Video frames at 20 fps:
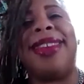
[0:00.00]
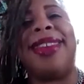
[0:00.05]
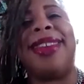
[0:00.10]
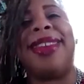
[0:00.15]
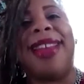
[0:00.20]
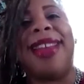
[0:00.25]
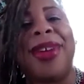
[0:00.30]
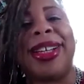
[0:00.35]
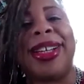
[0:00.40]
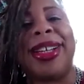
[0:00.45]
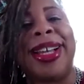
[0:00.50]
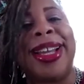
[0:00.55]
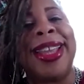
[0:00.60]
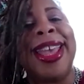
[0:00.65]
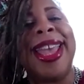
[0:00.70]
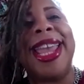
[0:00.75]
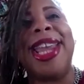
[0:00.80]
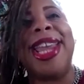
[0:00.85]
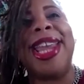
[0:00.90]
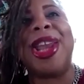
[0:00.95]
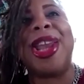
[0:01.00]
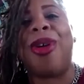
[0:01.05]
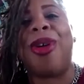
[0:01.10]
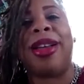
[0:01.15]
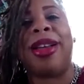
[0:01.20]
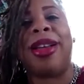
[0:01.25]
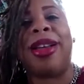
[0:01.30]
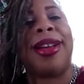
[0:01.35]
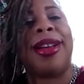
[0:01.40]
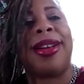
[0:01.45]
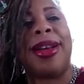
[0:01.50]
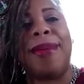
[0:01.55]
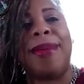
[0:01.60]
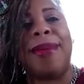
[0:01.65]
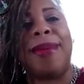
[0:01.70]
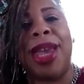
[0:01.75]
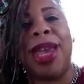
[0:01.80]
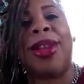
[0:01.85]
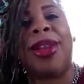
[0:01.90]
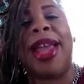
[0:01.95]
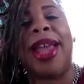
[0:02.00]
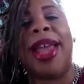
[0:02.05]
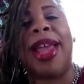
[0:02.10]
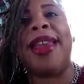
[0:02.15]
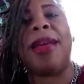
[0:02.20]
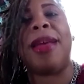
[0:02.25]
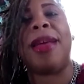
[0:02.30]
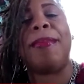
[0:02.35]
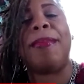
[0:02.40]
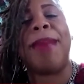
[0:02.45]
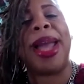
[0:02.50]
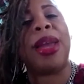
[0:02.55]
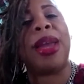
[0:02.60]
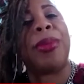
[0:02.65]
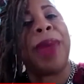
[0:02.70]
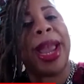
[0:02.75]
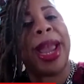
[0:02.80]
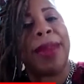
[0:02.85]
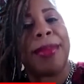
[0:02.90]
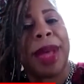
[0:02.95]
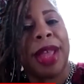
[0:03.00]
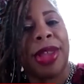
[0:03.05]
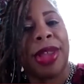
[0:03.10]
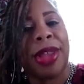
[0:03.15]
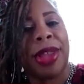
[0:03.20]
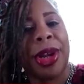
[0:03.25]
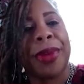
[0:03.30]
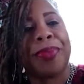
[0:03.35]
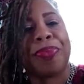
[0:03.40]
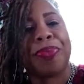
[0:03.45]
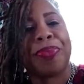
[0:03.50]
good, a good meal. And my grandmother,